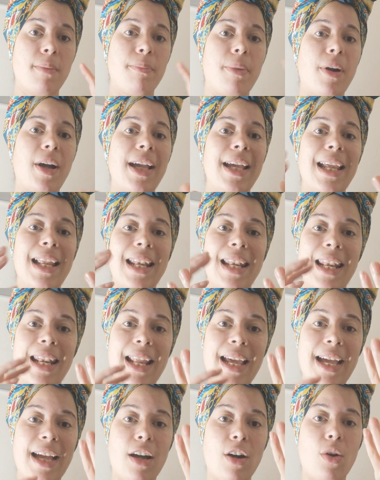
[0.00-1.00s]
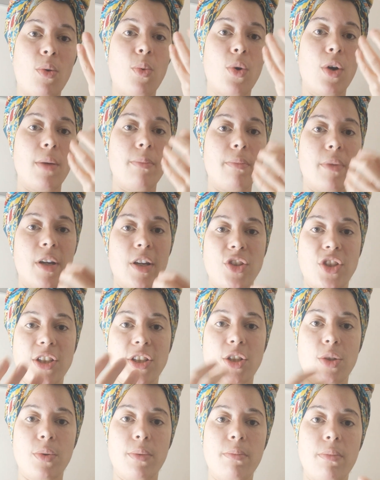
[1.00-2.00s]
but I allow what
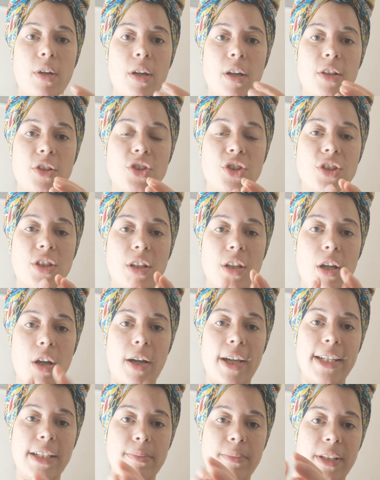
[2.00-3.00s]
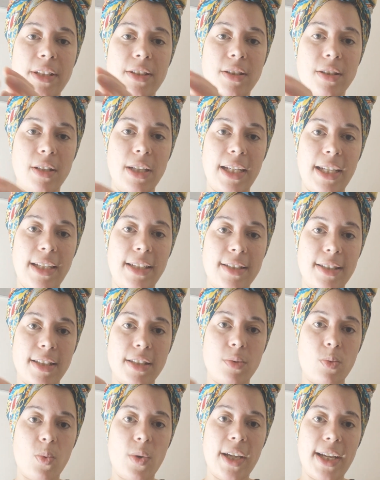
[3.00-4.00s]
emerges to emerge to guide me to the
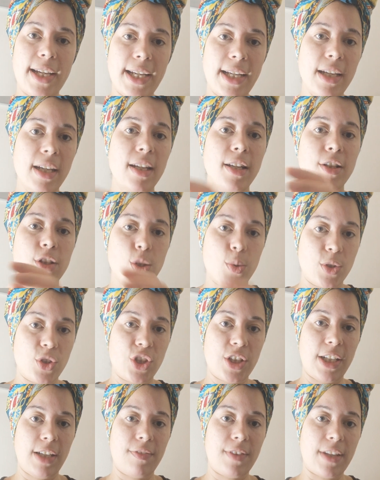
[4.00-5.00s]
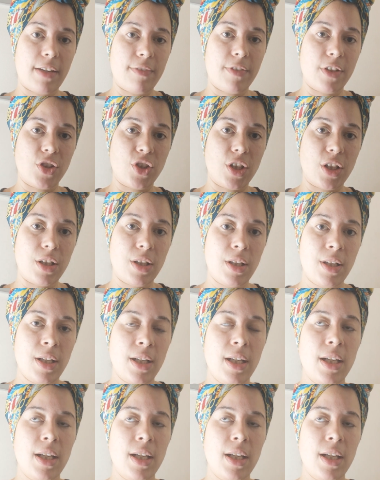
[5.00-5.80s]
easiest way to achieve that vision.